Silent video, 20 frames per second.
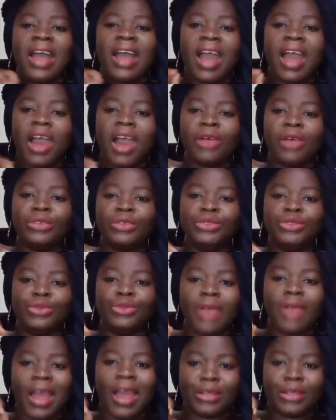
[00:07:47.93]
how
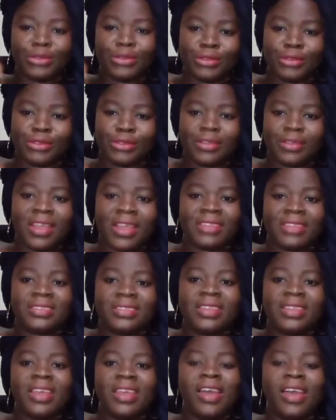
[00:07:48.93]
you
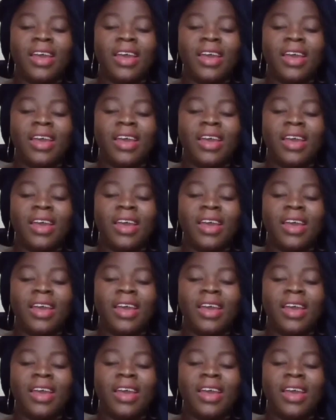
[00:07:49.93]
attract